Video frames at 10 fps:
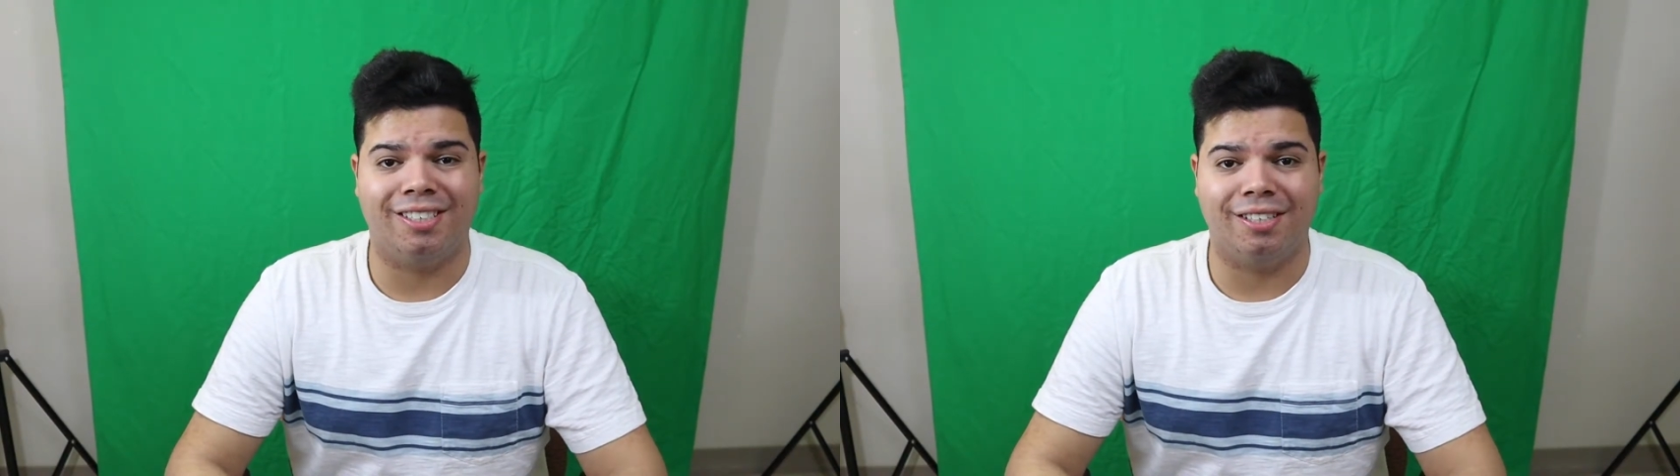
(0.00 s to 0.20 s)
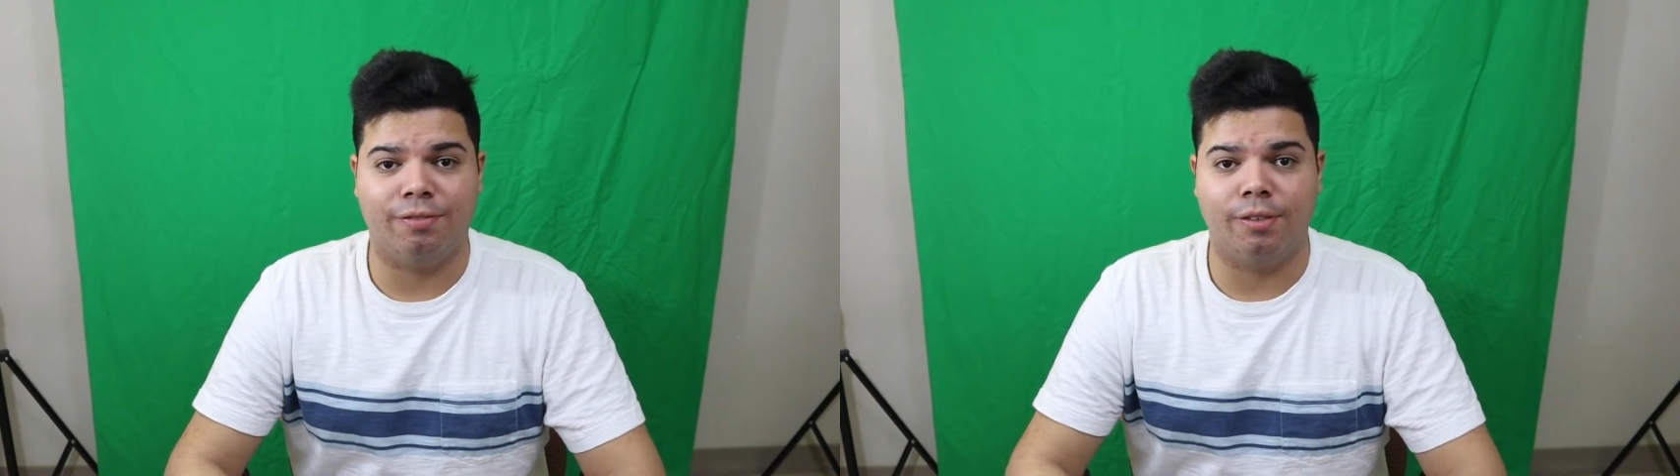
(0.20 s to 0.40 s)

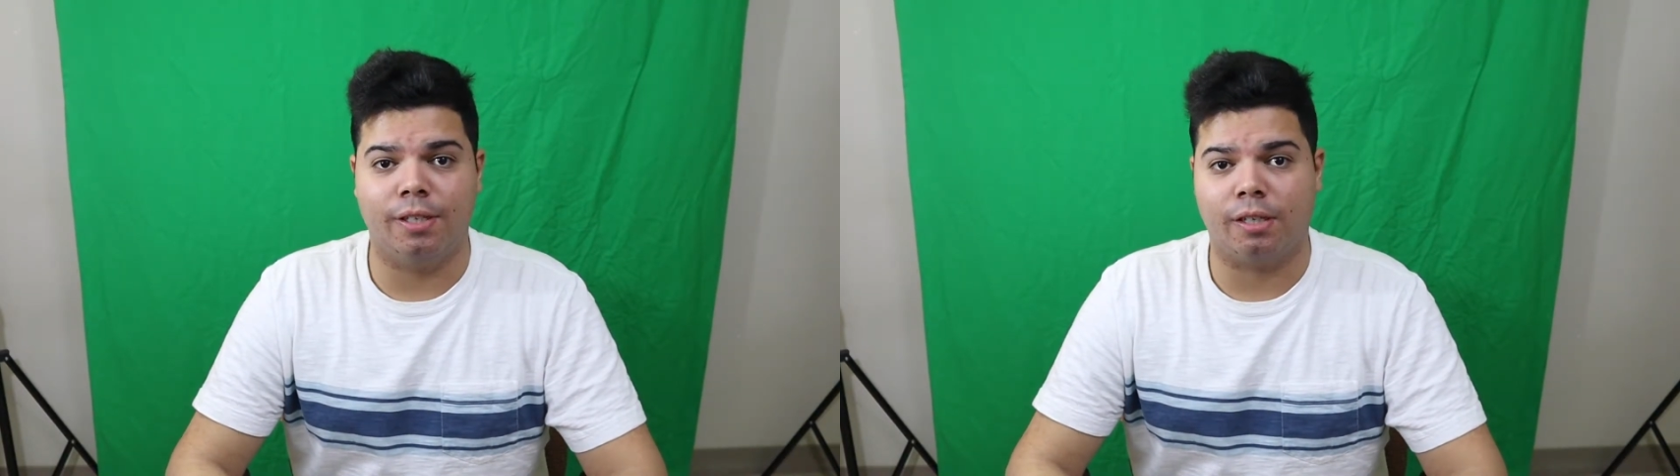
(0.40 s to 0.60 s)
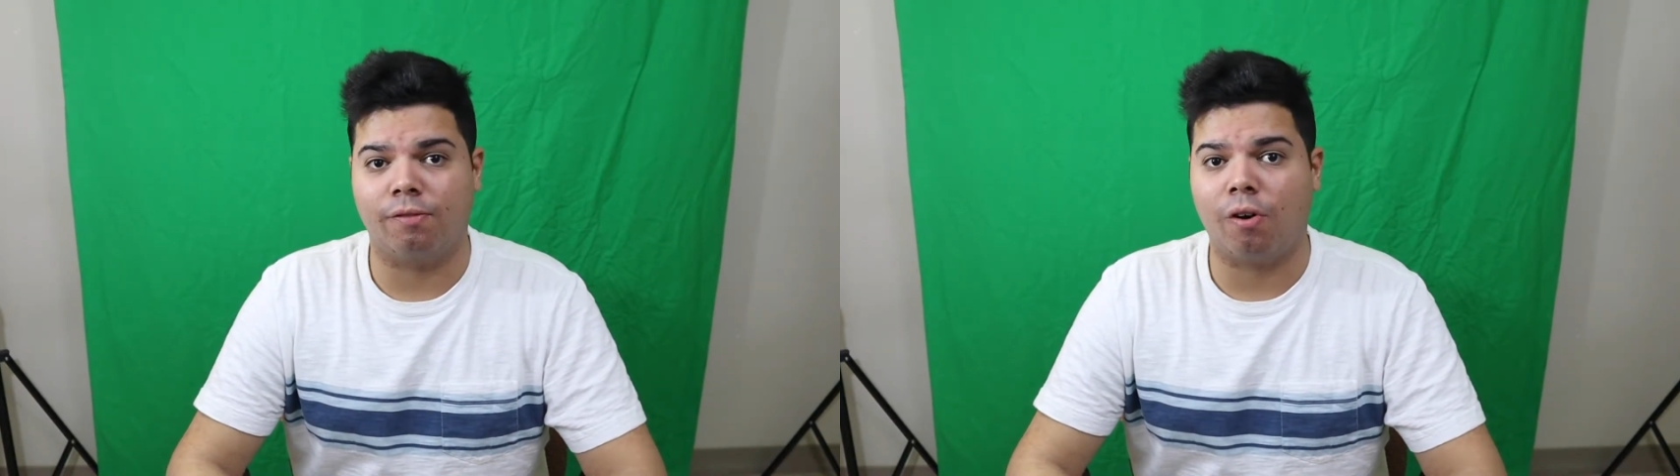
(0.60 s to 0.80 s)
different
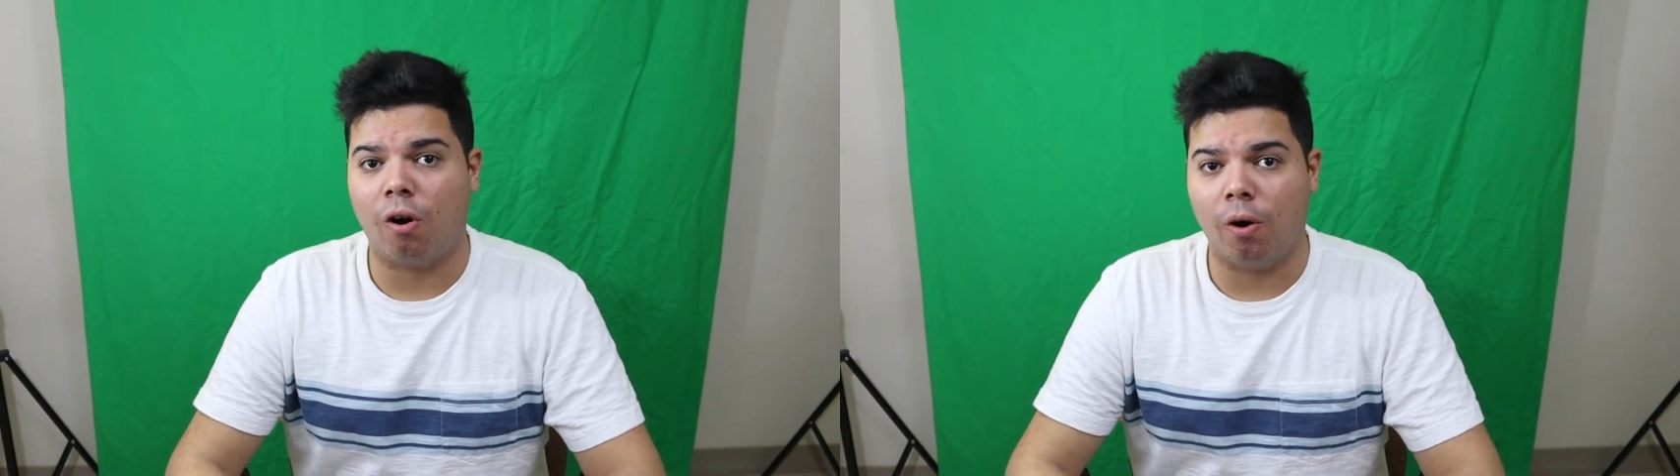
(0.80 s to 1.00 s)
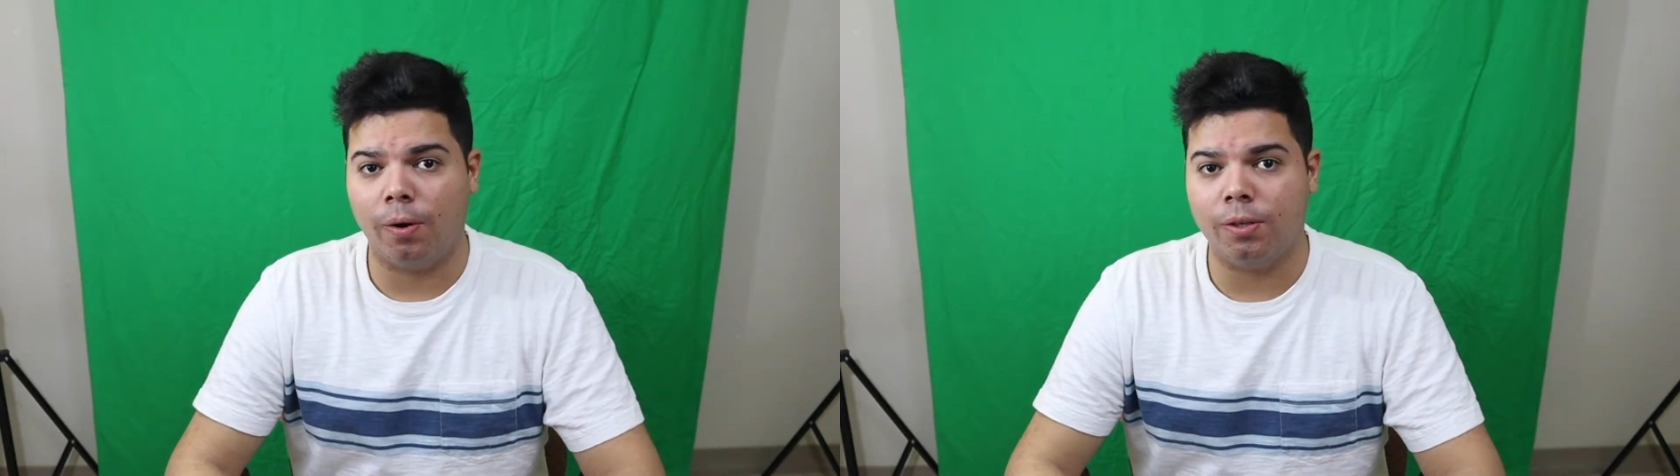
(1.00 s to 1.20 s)
deck of
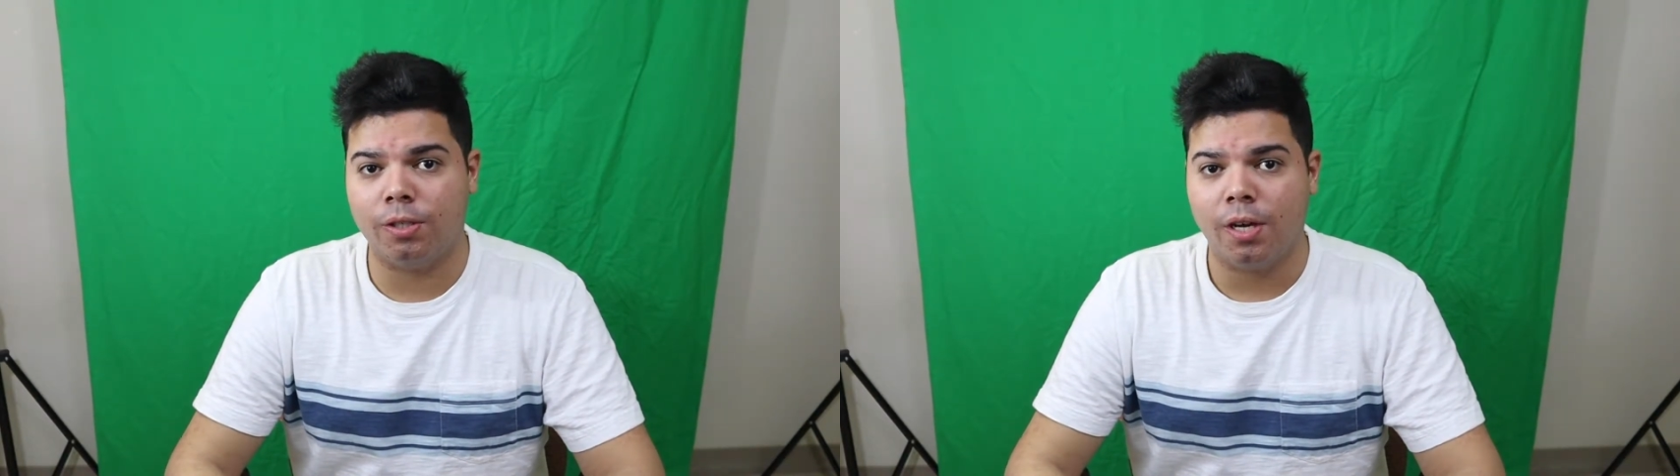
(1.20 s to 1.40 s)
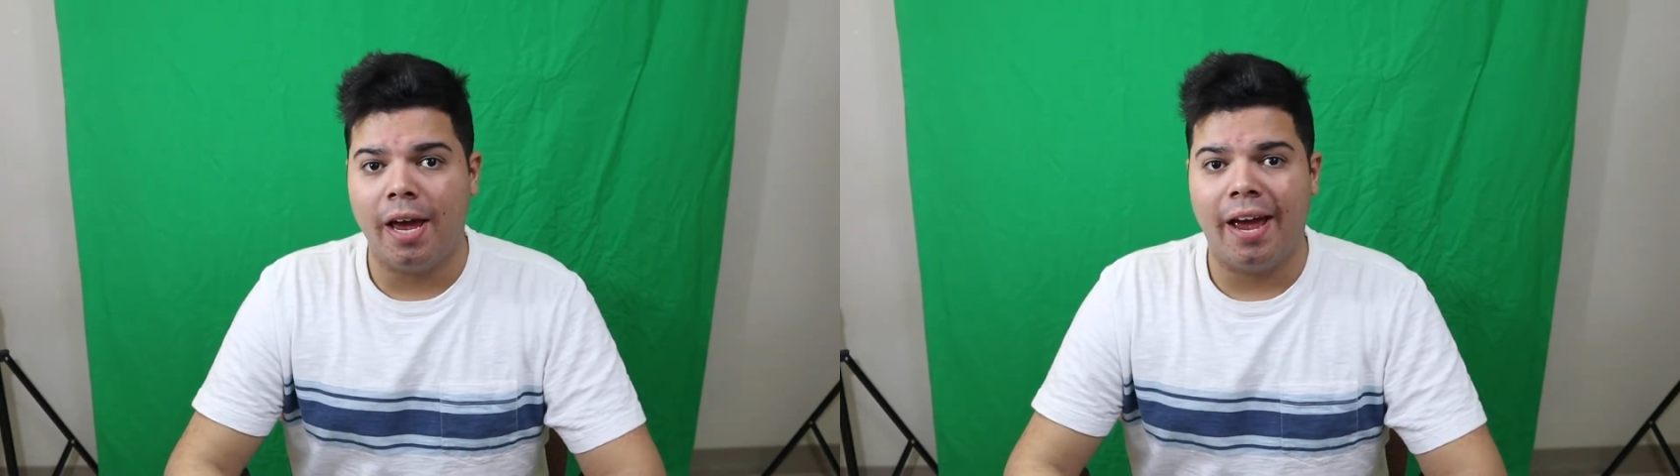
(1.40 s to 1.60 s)
cards